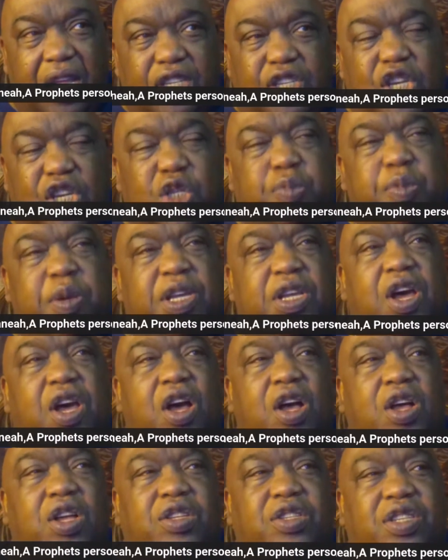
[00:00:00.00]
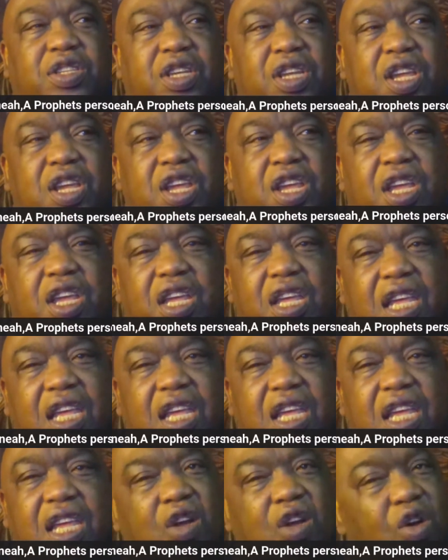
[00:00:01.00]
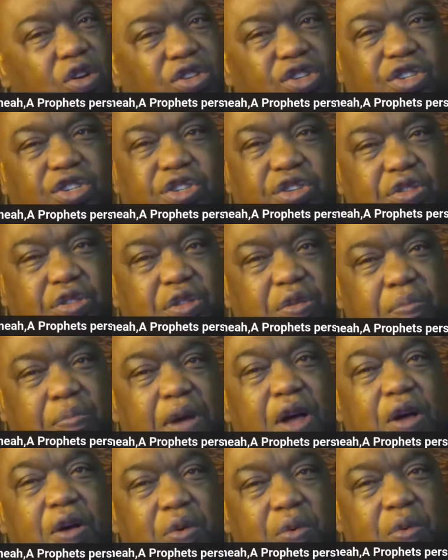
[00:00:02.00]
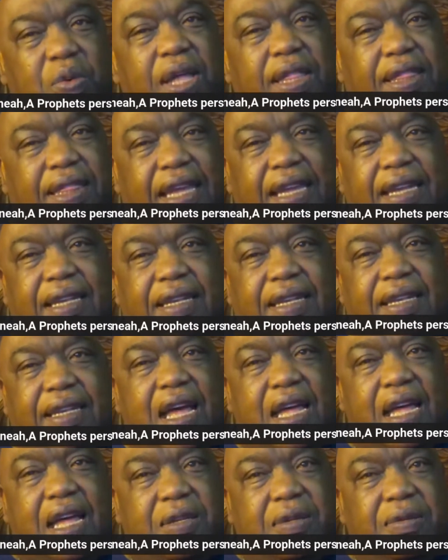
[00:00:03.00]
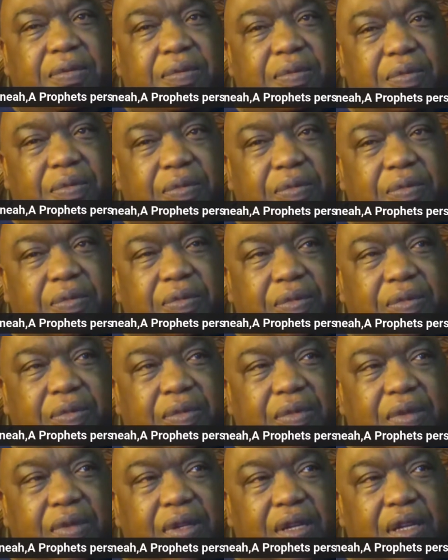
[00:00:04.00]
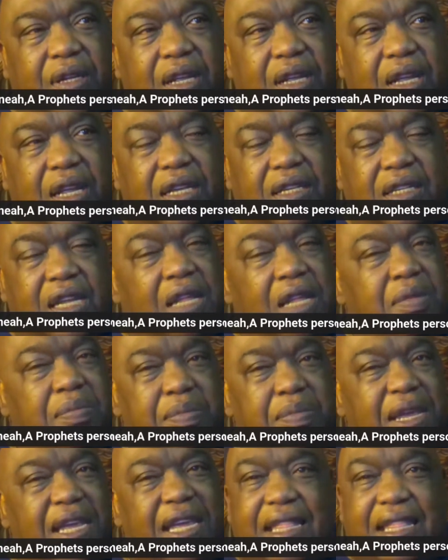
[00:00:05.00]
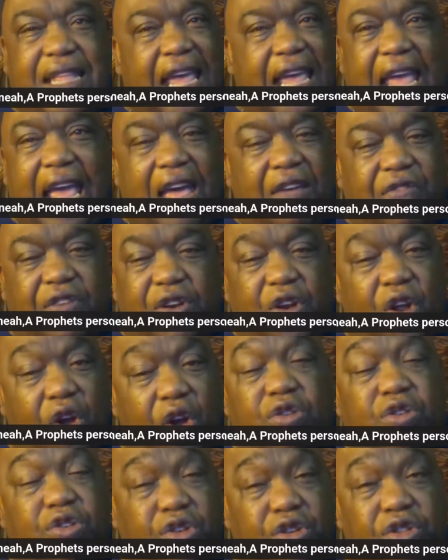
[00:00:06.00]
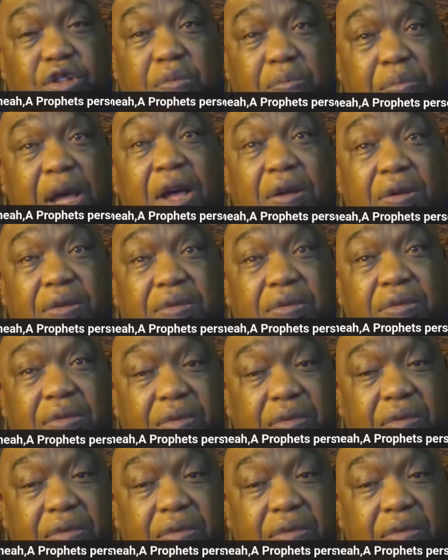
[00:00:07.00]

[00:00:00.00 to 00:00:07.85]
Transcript: Just because it hurt you to the bone what they done doesn't mean they haven't hurt to the bone.